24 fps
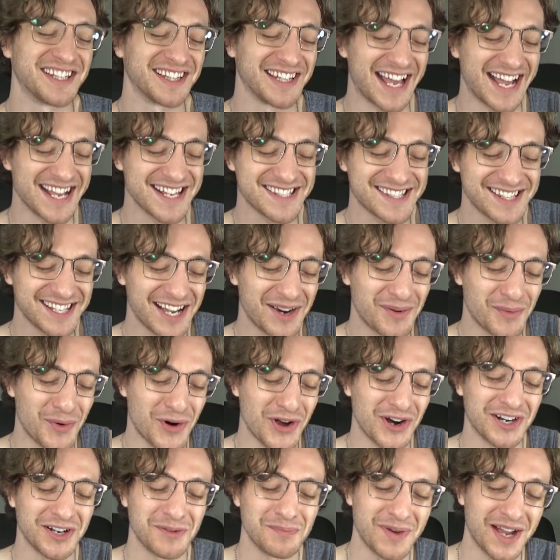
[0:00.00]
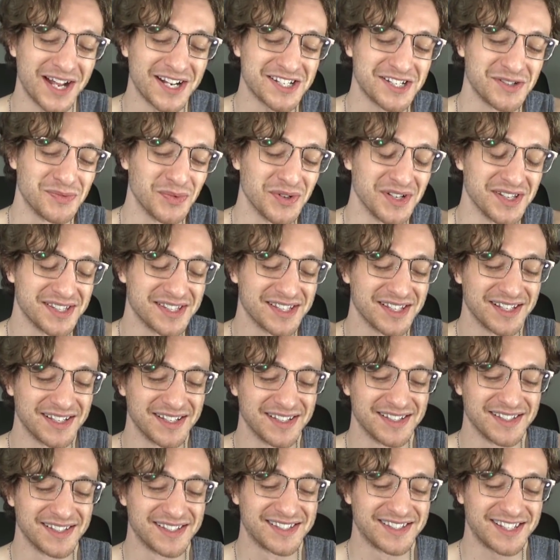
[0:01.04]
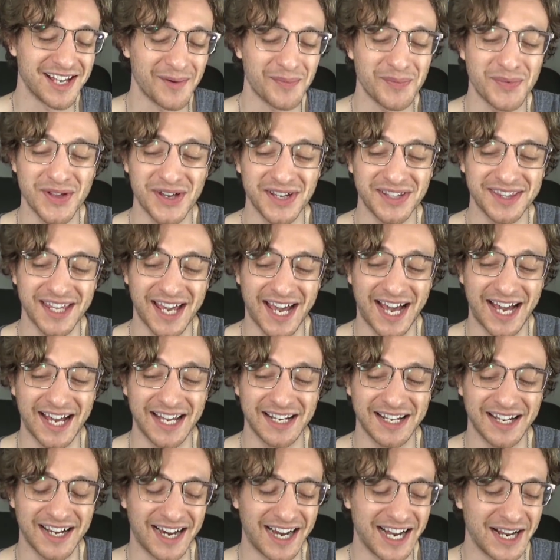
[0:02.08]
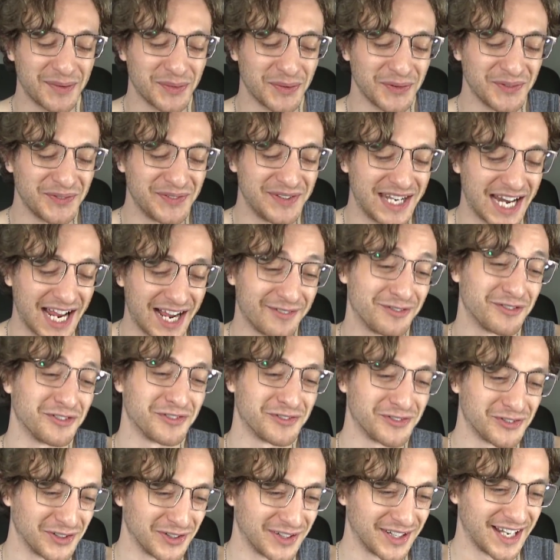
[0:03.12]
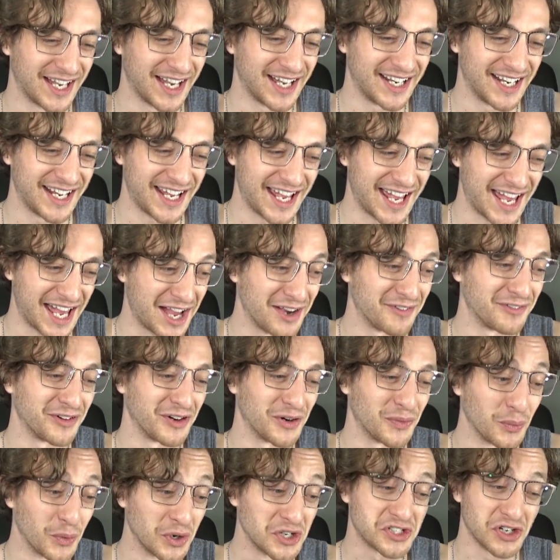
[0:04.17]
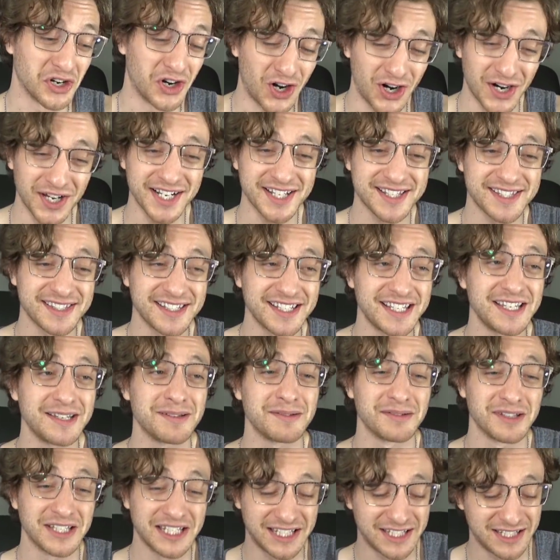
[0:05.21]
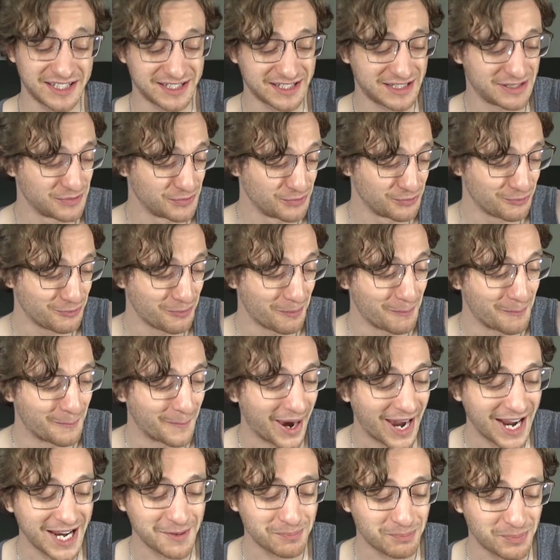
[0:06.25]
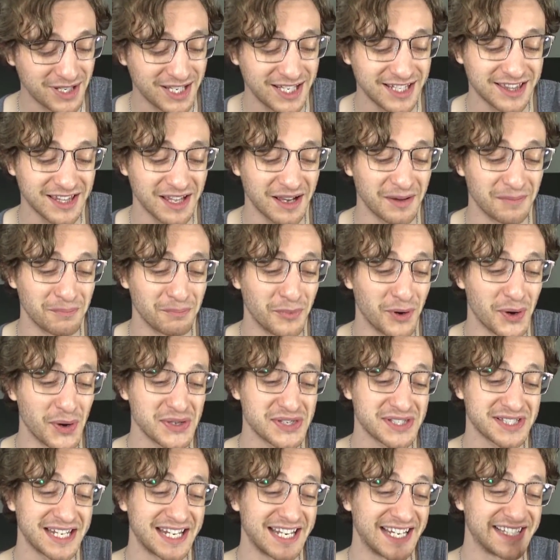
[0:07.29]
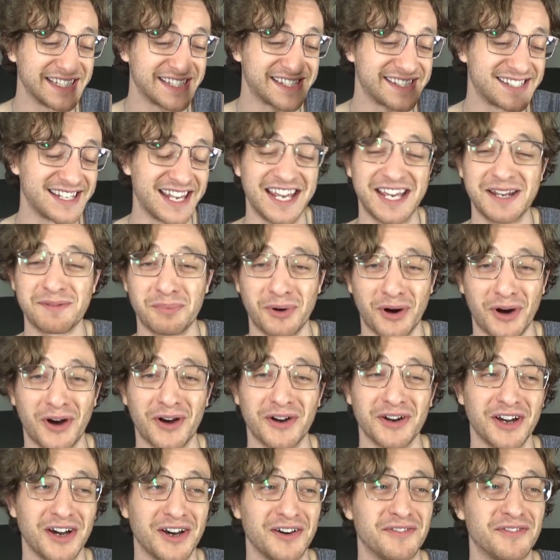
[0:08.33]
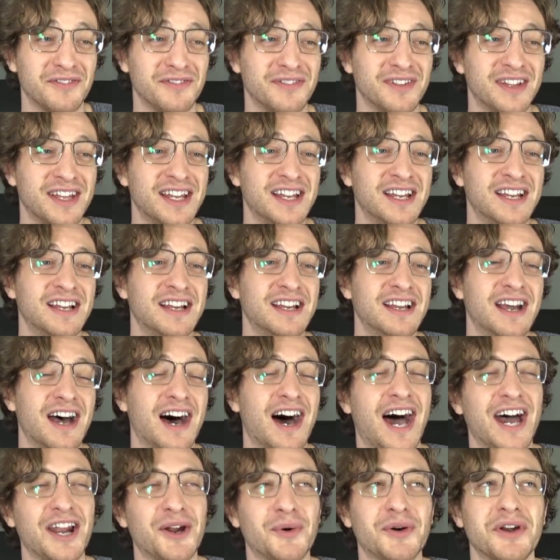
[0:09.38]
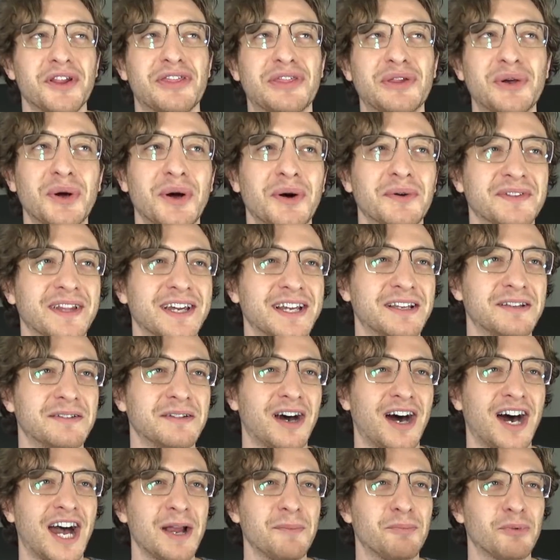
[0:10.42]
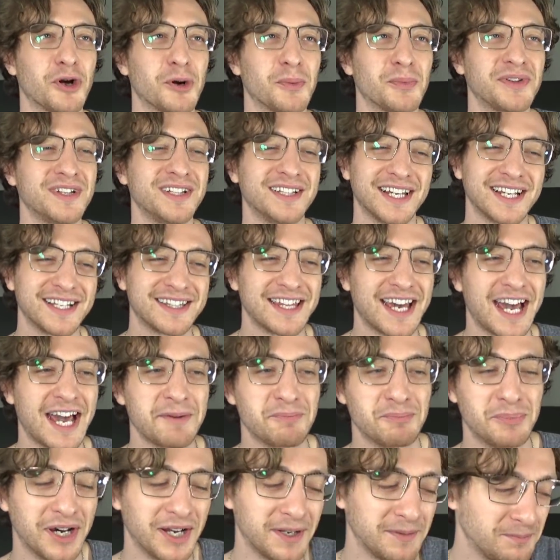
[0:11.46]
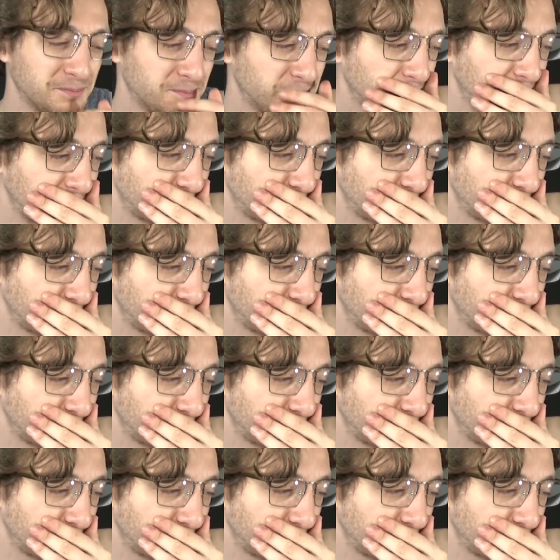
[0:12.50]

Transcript: the last thing I wanted to mention was something that I will never forget, ever. Which, honestly, might be the most insane part of... I don't want to throw out, like, hyperbole like that, but...